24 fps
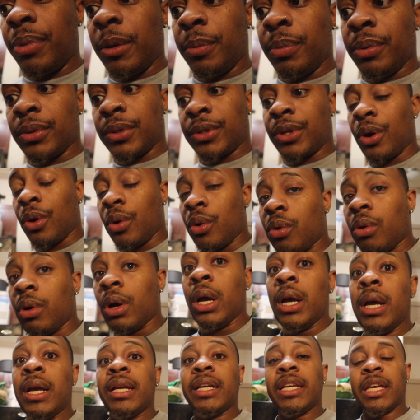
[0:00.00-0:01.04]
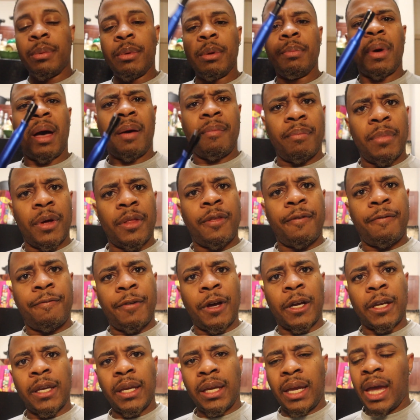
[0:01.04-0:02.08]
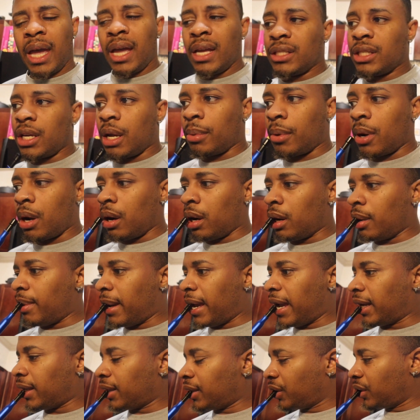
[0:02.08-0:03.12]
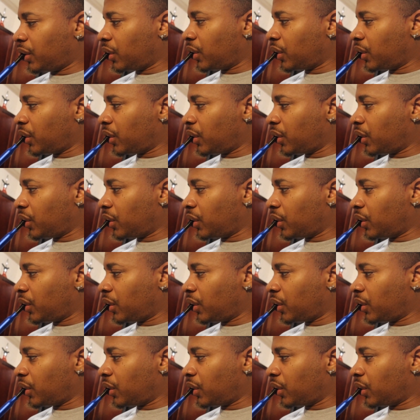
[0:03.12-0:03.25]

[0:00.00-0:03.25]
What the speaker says: people, so give me my motherfucking Cash App card back.